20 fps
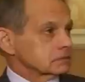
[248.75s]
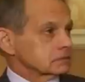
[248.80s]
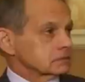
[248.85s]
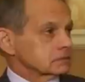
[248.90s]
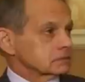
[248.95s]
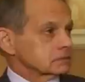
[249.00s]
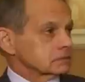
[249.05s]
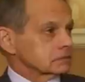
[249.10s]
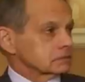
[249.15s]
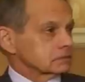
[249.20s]

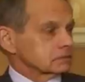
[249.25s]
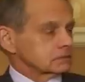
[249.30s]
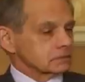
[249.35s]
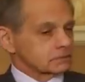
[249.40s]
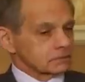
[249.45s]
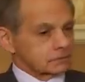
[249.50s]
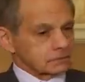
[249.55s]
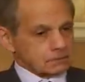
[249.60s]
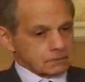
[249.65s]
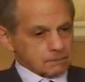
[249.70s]

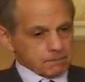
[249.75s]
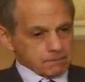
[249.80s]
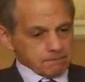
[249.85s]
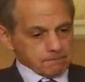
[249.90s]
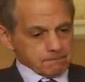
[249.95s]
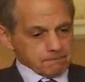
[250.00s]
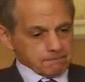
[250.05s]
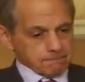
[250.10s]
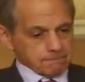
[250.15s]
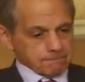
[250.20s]

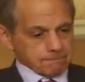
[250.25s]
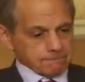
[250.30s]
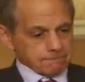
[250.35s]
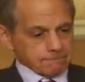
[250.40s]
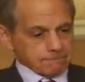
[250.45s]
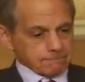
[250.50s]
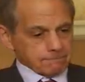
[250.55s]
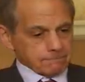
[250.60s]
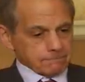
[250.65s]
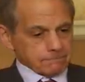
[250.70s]

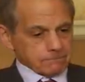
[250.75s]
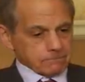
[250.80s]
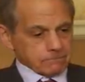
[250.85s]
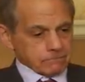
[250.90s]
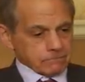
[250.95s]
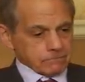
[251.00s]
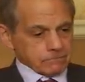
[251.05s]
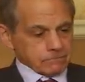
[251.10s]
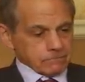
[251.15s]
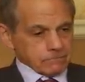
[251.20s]

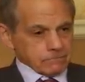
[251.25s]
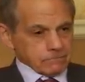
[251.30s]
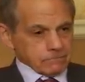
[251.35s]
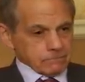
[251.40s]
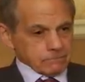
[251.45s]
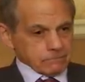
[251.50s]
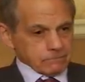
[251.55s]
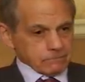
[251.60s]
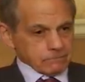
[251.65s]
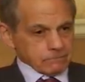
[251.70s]

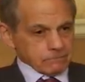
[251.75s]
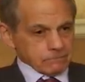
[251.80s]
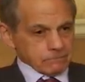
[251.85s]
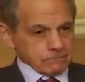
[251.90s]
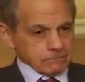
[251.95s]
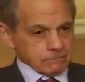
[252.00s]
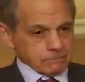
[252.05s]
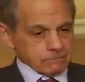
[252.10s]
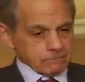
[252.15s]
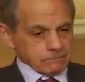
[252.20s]

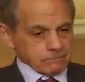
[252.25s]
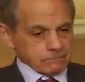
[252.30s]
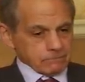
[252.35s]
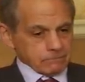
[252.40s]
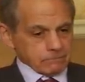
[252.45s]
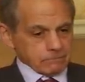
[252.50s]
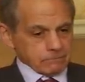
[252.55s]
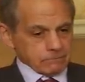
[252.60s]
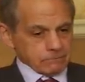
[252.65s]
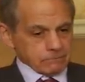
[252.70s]

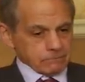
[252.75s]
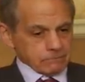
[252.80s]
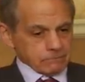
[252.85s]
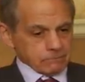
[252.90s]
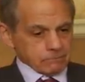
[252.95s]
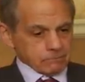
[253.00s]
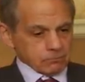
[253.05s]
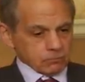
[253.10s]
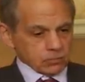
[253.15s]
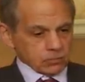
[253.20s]

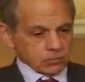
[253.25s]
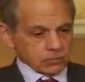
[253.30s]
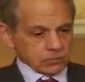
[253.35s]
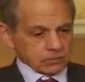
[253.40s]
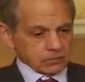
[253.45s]
This person isn't speaking.